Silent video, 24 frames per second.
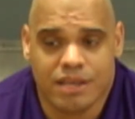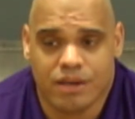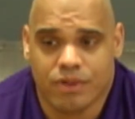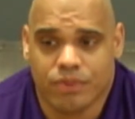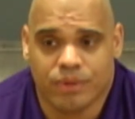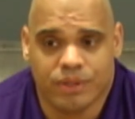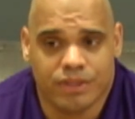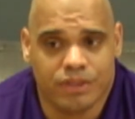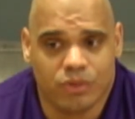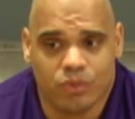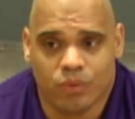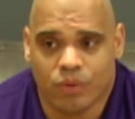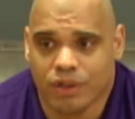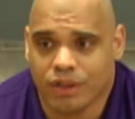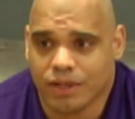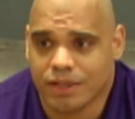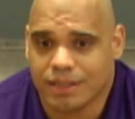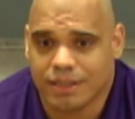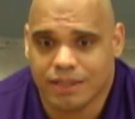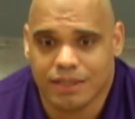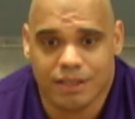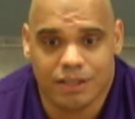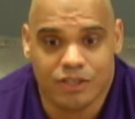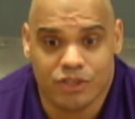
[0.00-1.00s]
that are willing
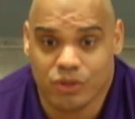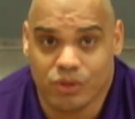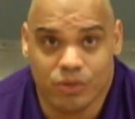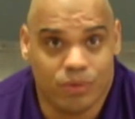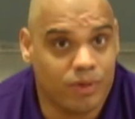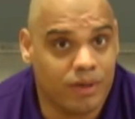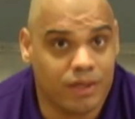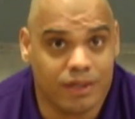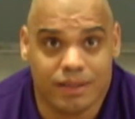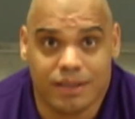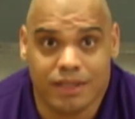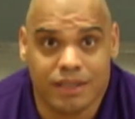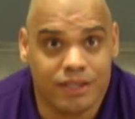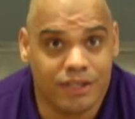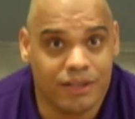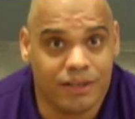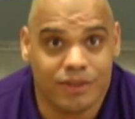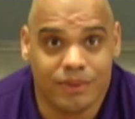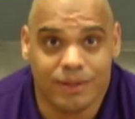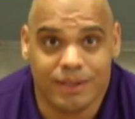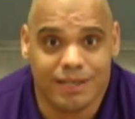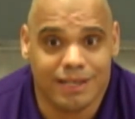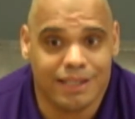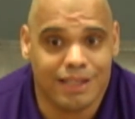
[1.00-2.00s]
to do the work,
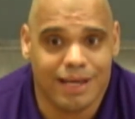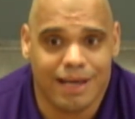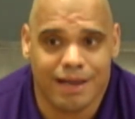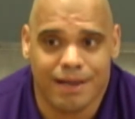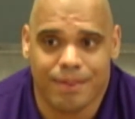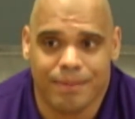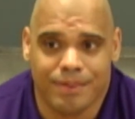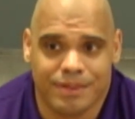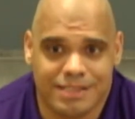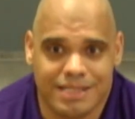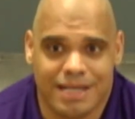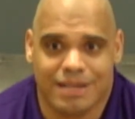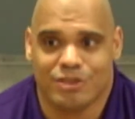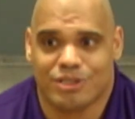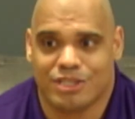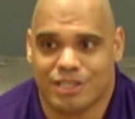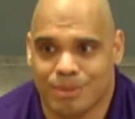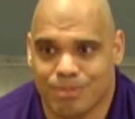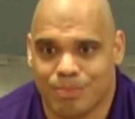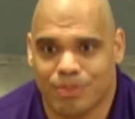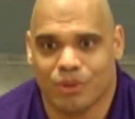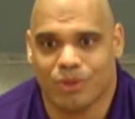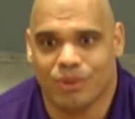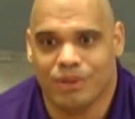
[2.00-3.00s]
and it sounds
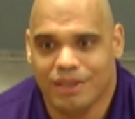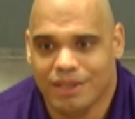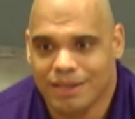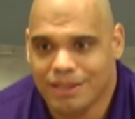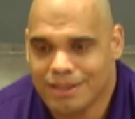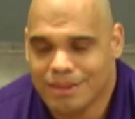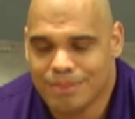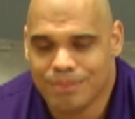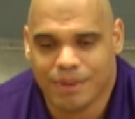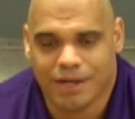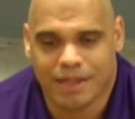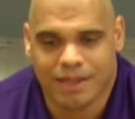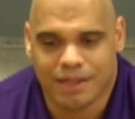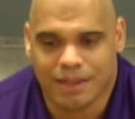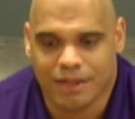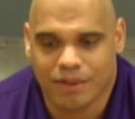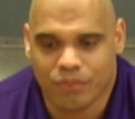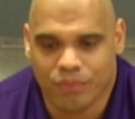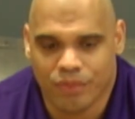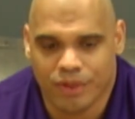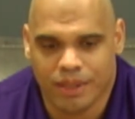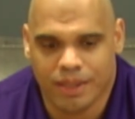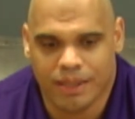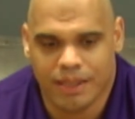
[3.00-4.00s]
simple,
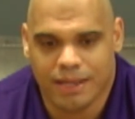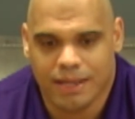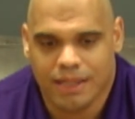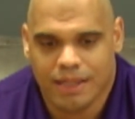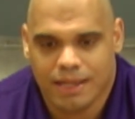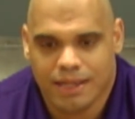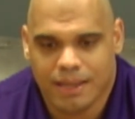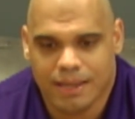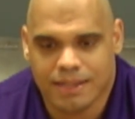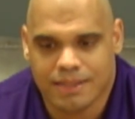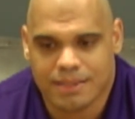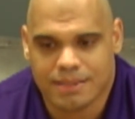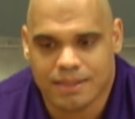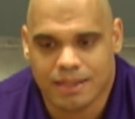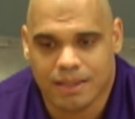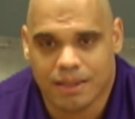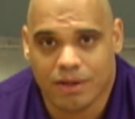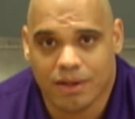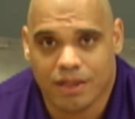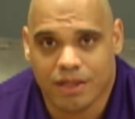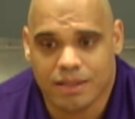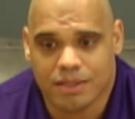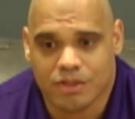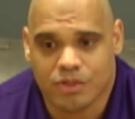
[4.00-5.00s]
but really it's
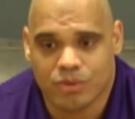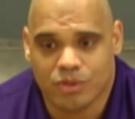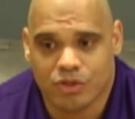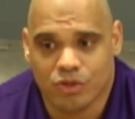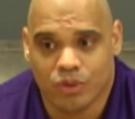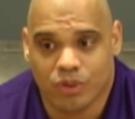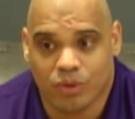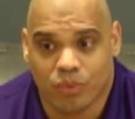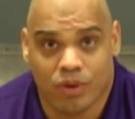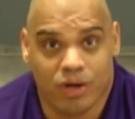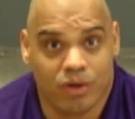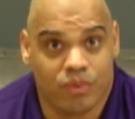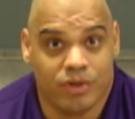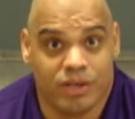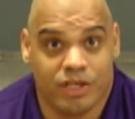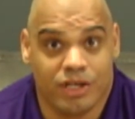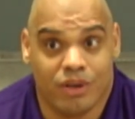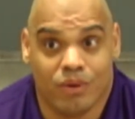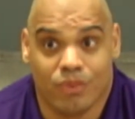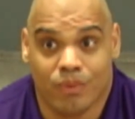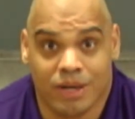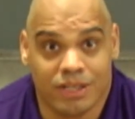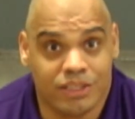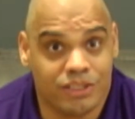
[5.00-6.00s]
doing the work when you
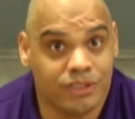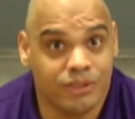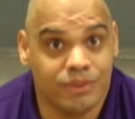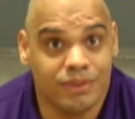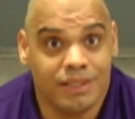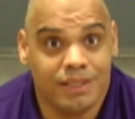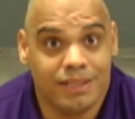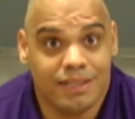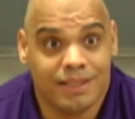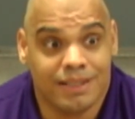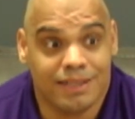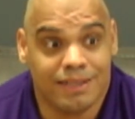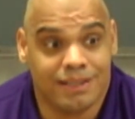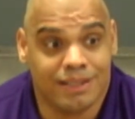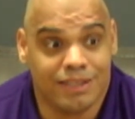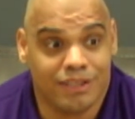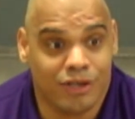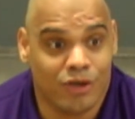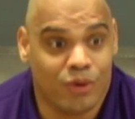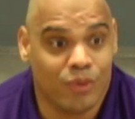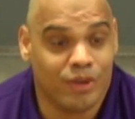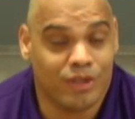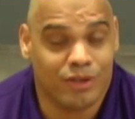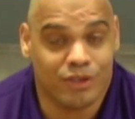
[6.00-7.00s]
don't want to.
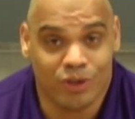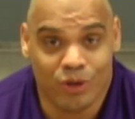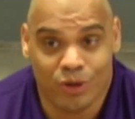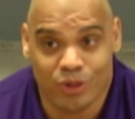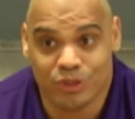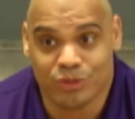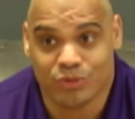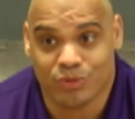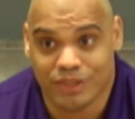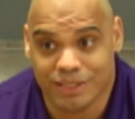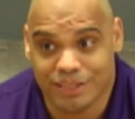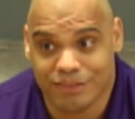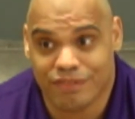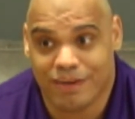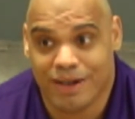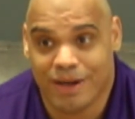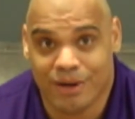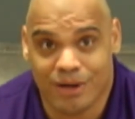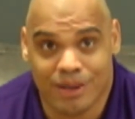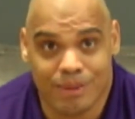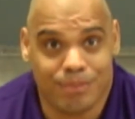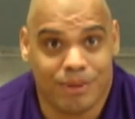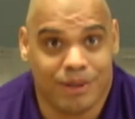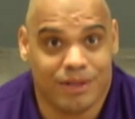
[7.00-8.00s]
No one's really
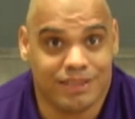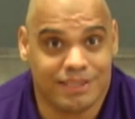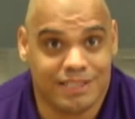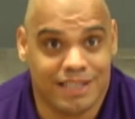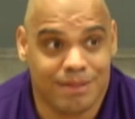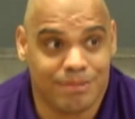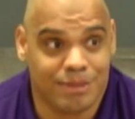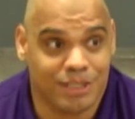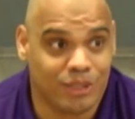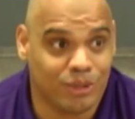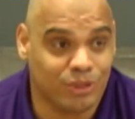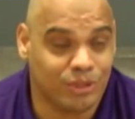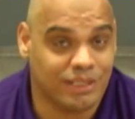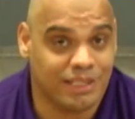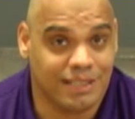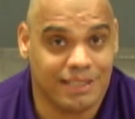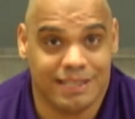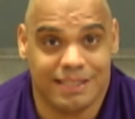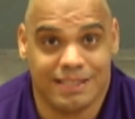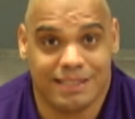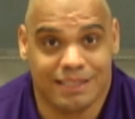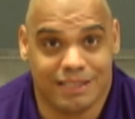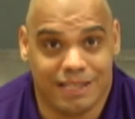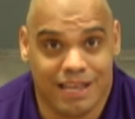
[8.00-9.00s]
fired up all the time to go
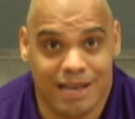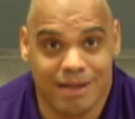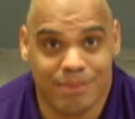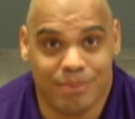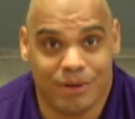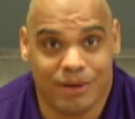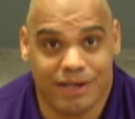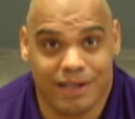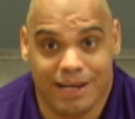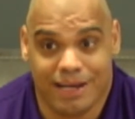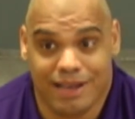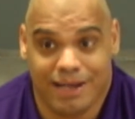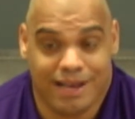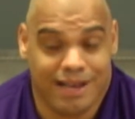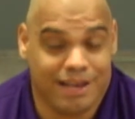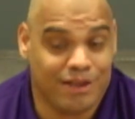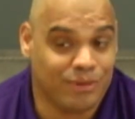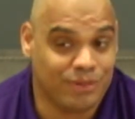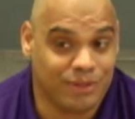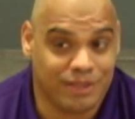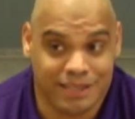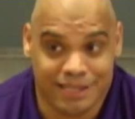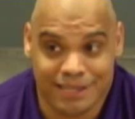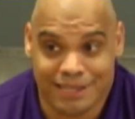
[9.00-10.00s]
study in the library, I
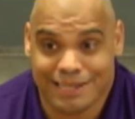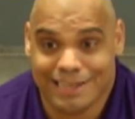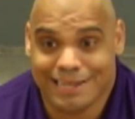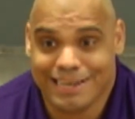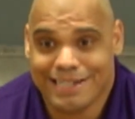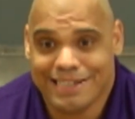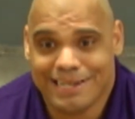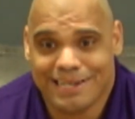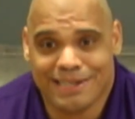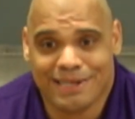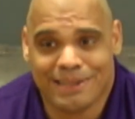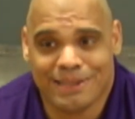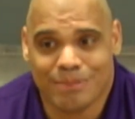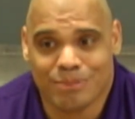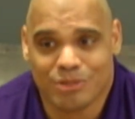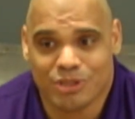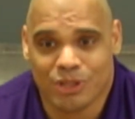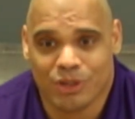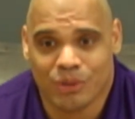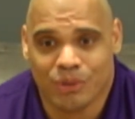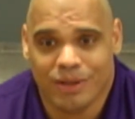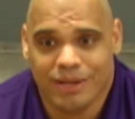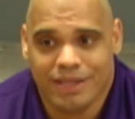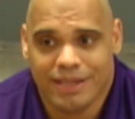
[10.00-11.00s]
don't think.
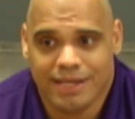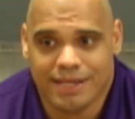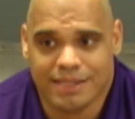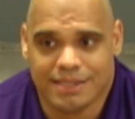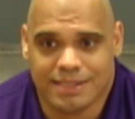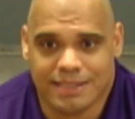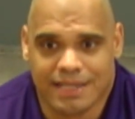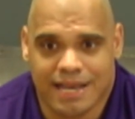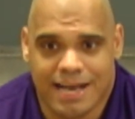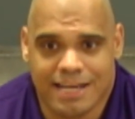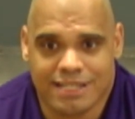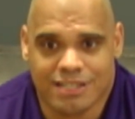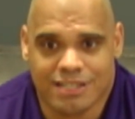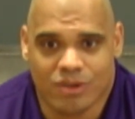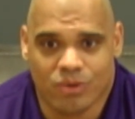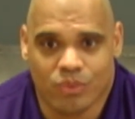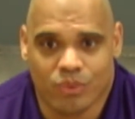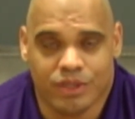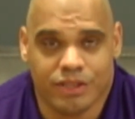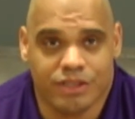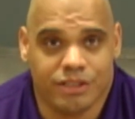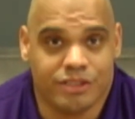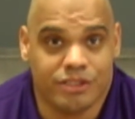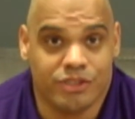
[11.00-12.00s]
So it's the guys that are
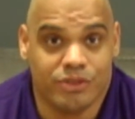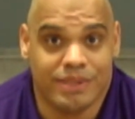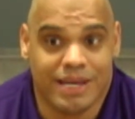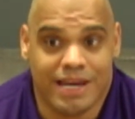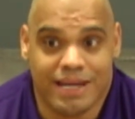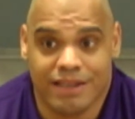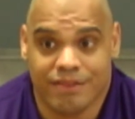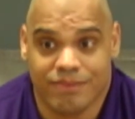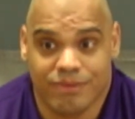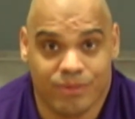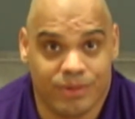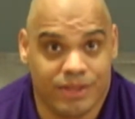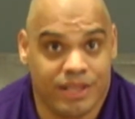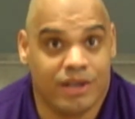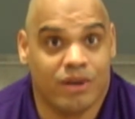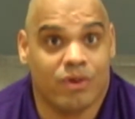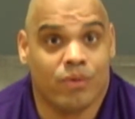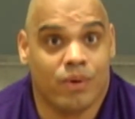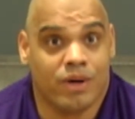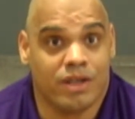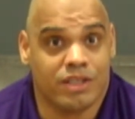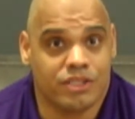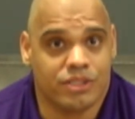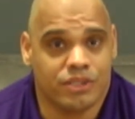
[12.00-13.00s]
willing to do that even when they
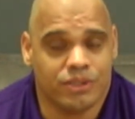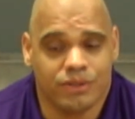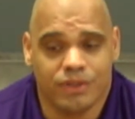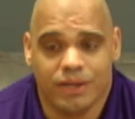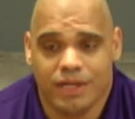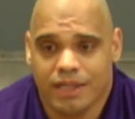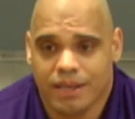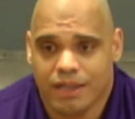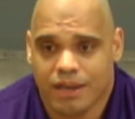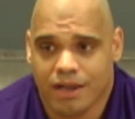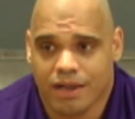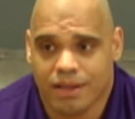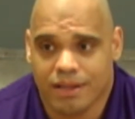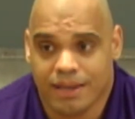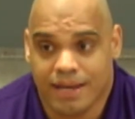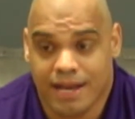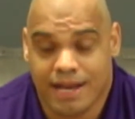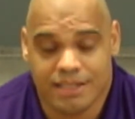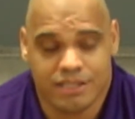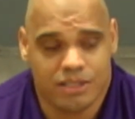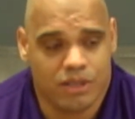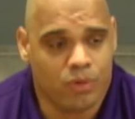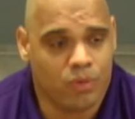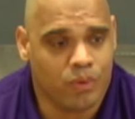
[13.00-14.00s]
don't want to. The
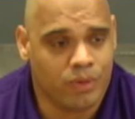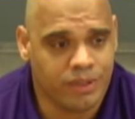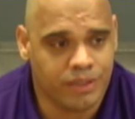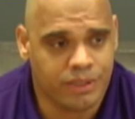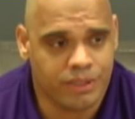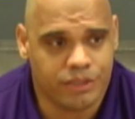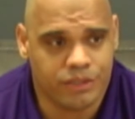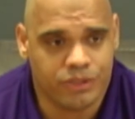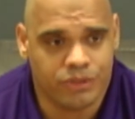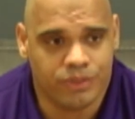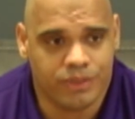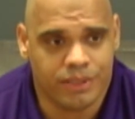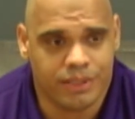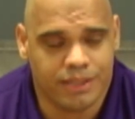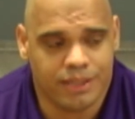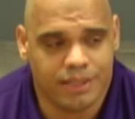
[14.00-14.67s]
guys that are willing to